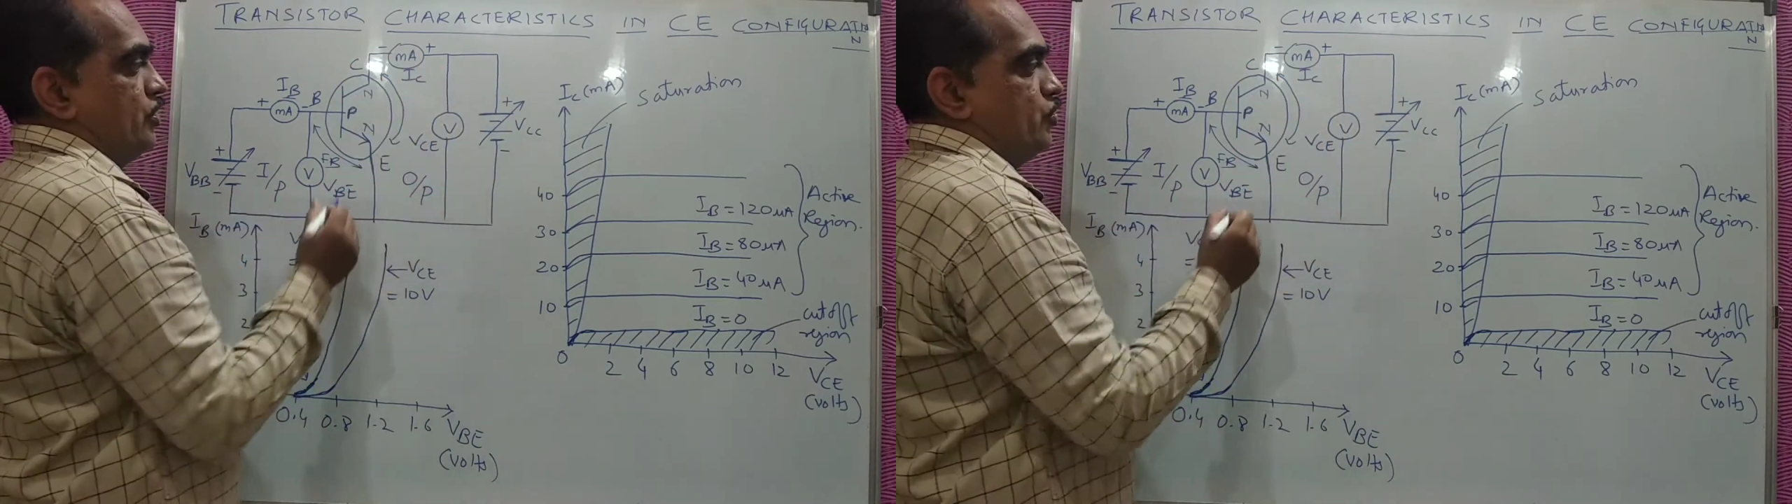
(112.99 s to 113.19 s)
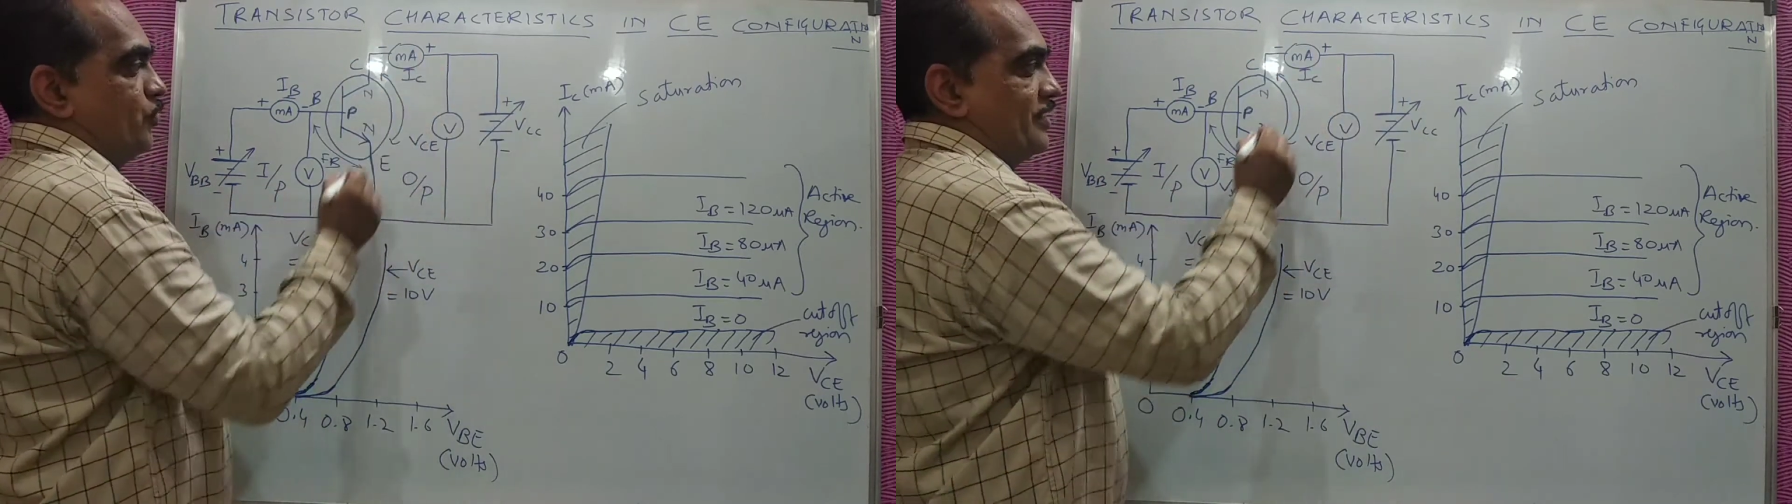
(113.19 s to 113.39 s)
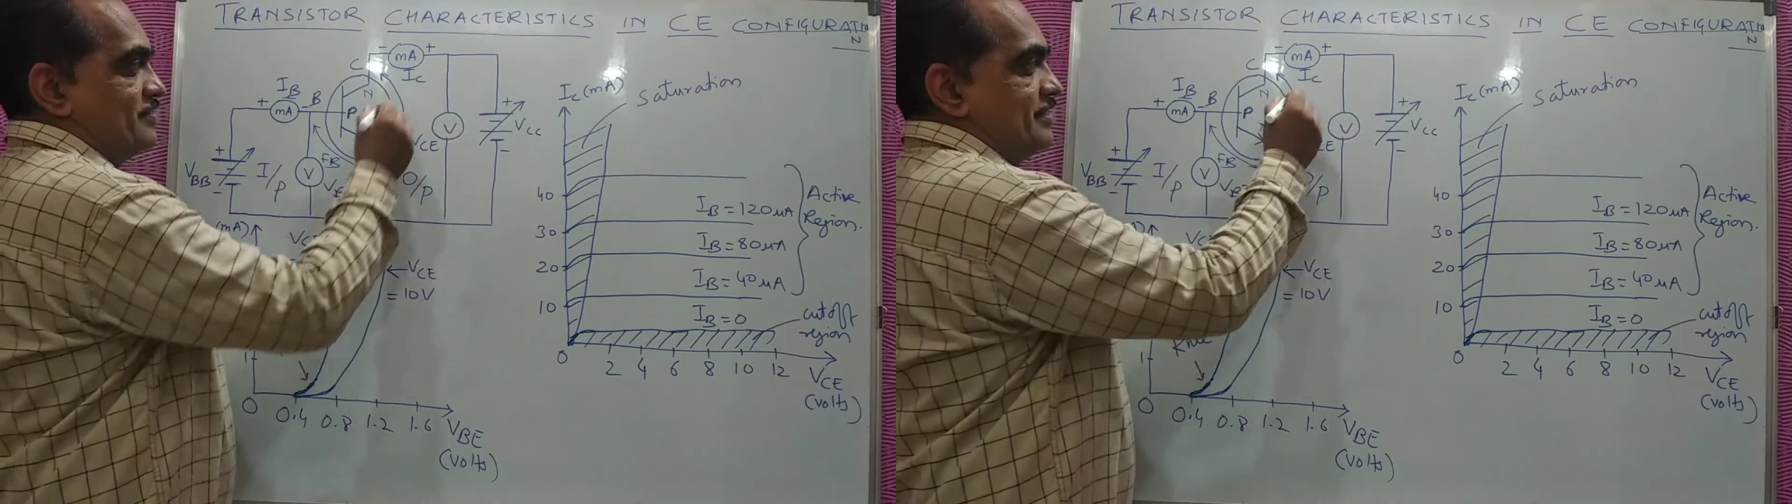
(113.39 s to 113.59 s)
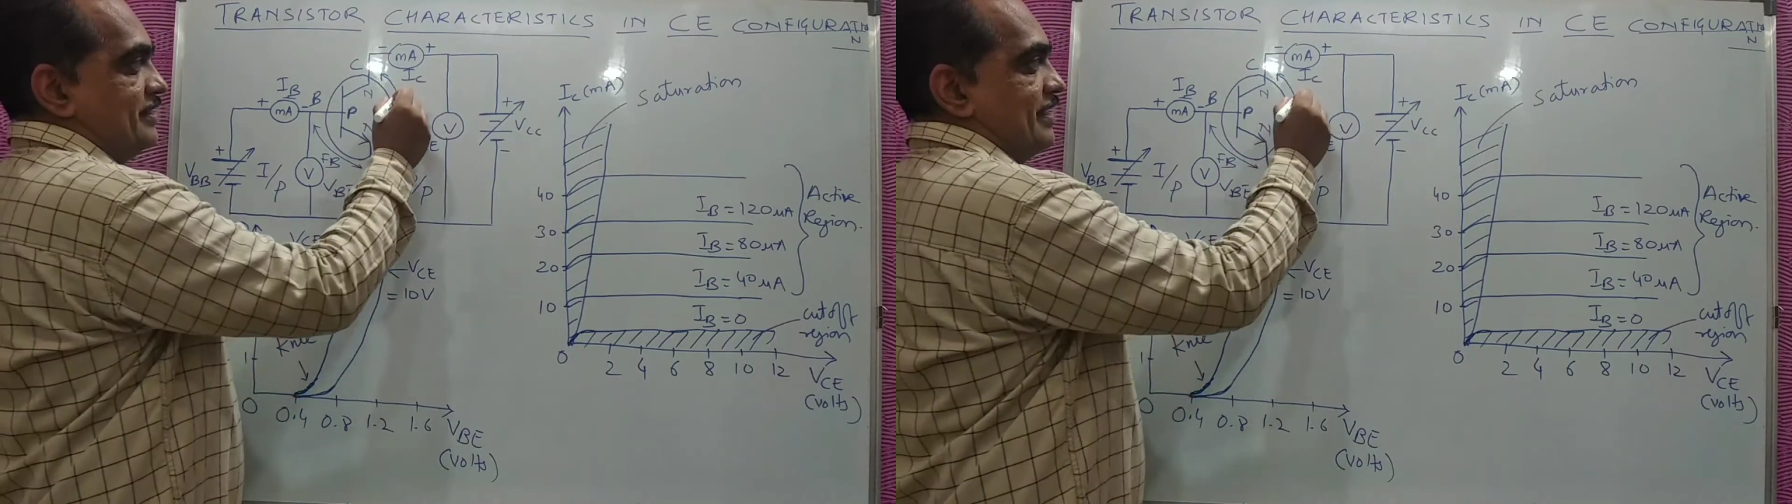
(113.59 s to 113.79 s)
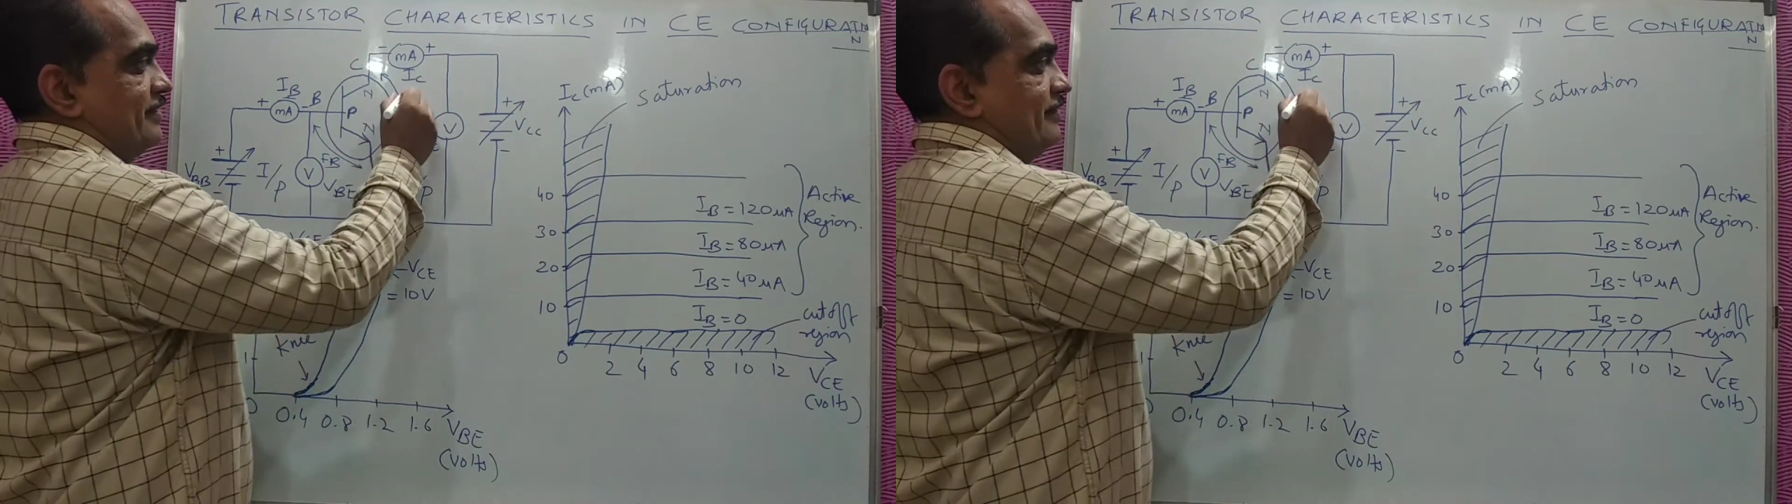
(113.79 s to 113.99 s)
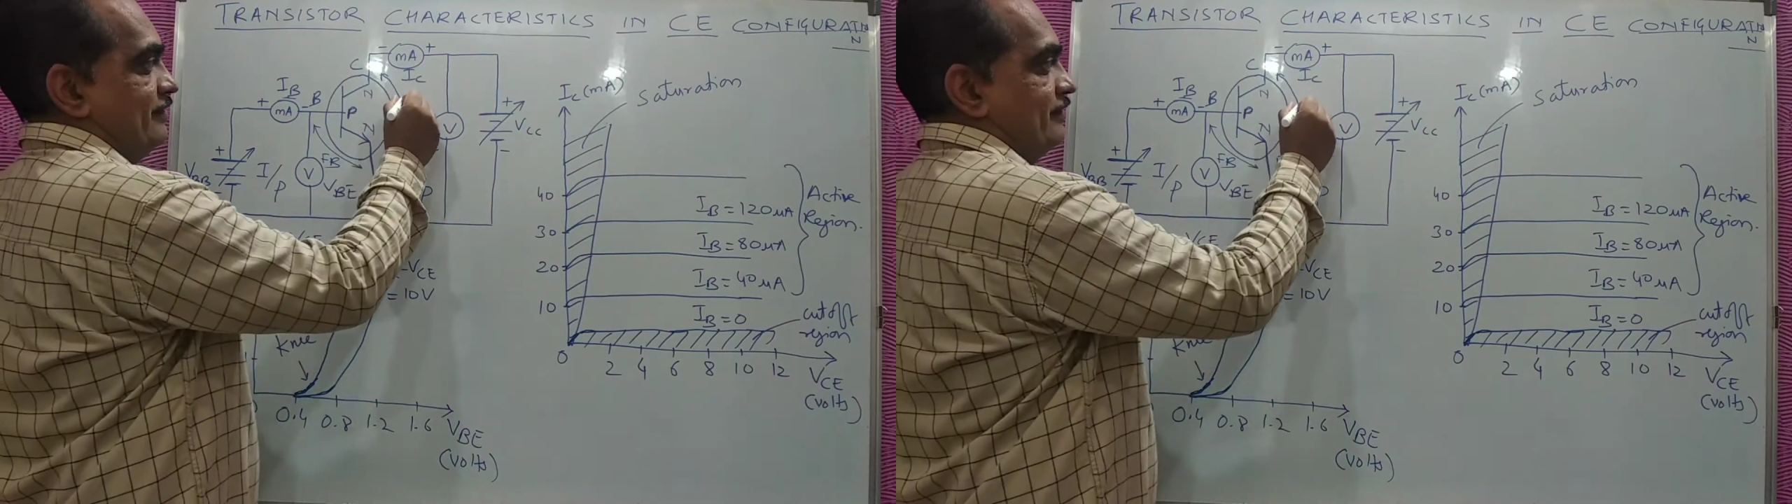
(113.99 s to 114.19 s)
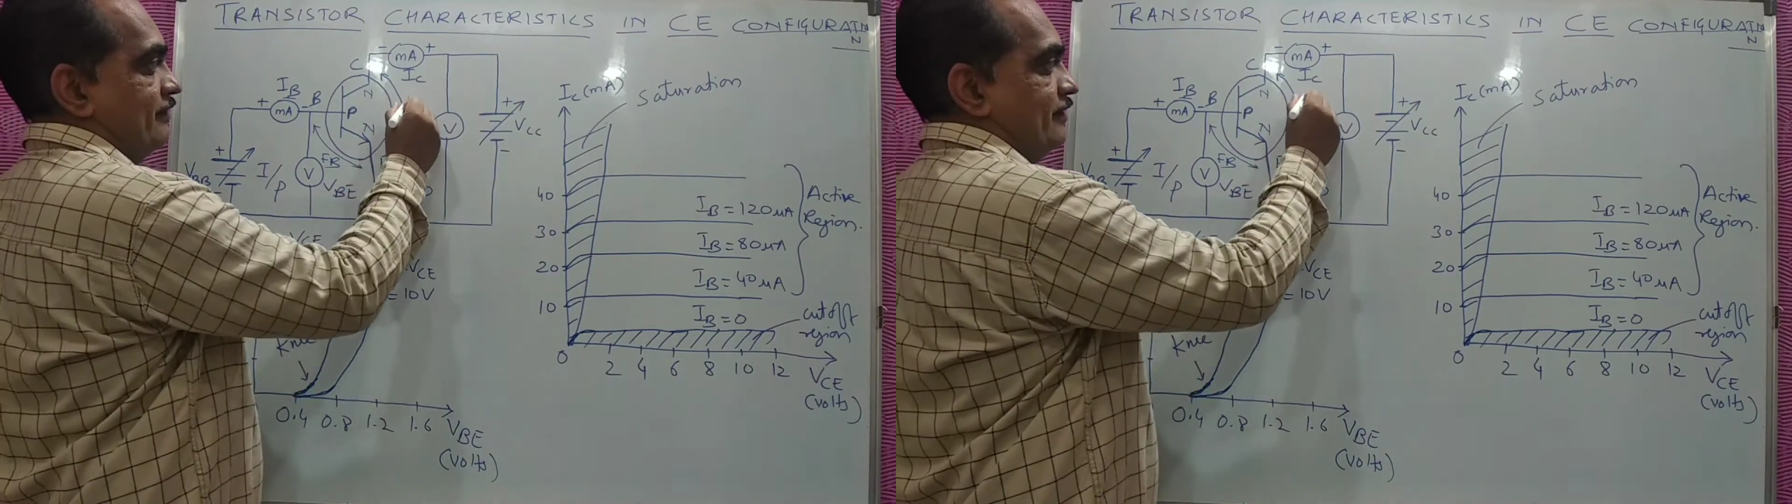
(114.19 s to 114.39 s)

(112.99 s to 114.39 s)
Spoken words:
you can see that this